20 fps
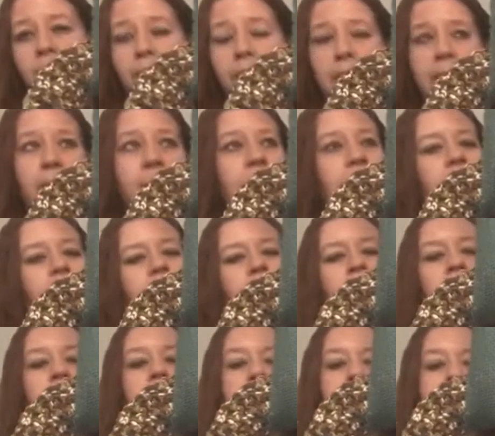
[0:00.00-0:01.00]
wreath. It's
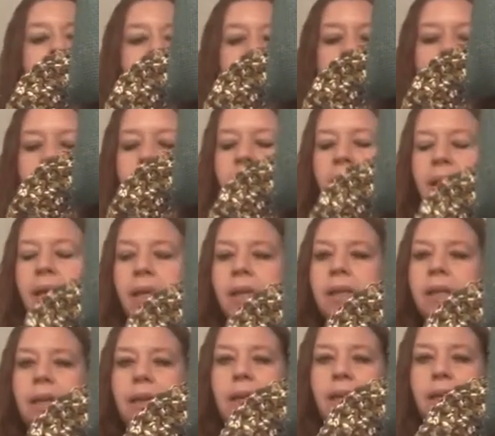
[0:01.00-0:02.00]
really easy to
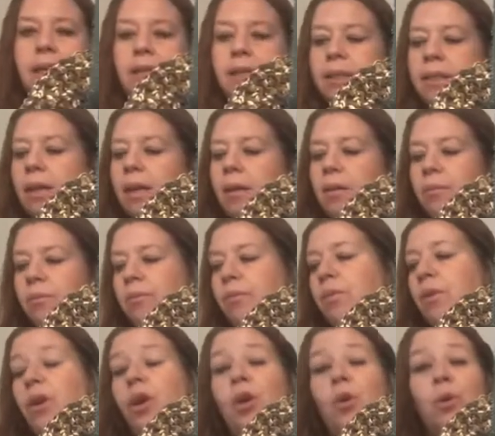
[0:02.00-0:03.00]
make, and
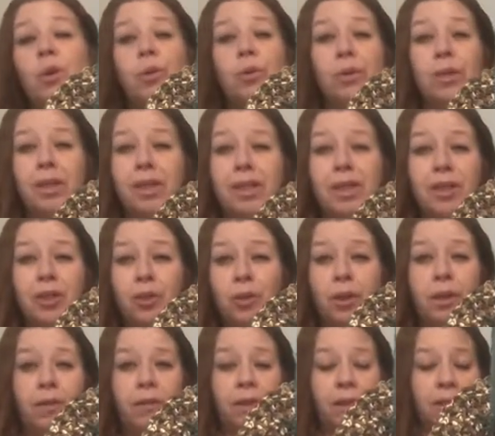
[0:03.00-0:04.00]
we really
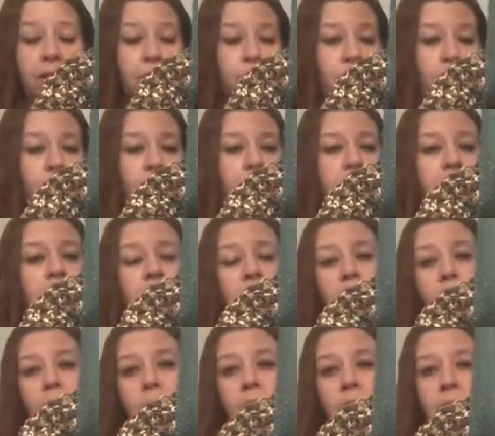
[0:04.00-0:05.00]
enjoy feeding the birds.
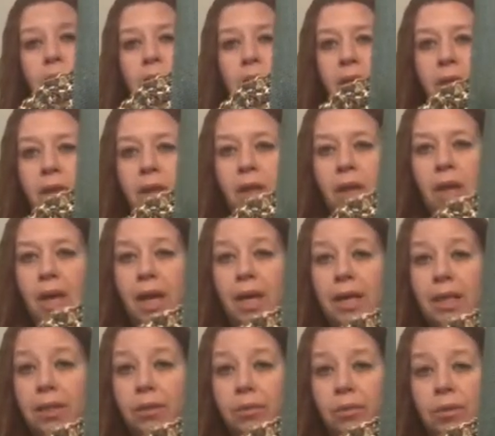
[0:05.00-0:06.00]
So I
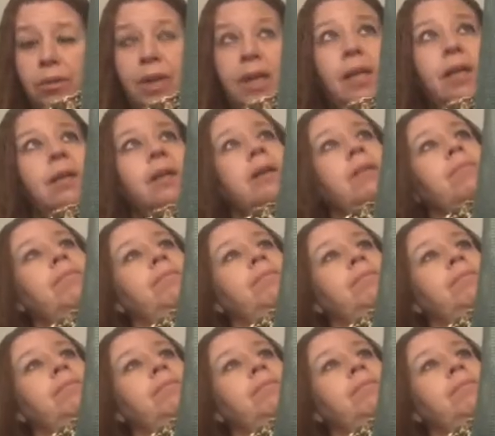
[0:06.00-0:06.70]
guess we'll go hang it up.